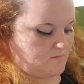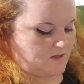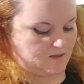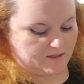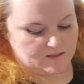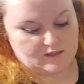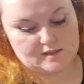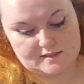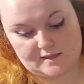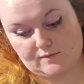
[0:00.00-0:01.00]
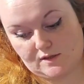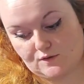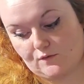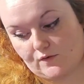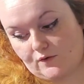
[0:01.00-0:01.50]
They like to eat the same
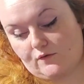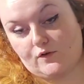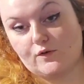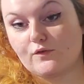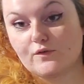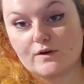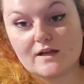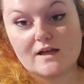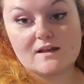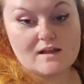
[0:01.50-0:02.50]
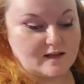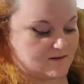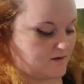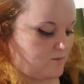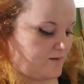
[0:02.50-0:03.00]
things over and over and over again.
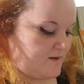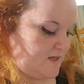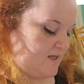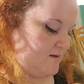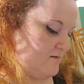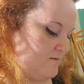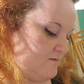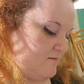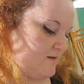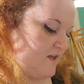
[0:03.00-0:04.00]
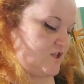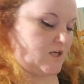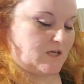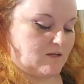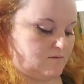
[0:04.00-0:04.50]
They always like, like
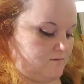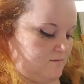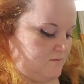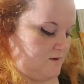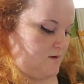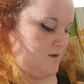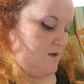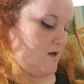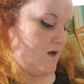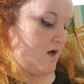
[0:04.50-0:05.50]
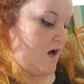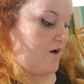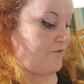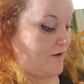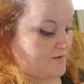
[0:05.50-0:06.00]
chicken.
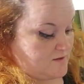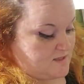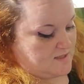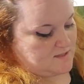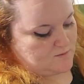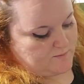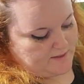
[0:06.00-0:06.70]
Uh, Father's Day this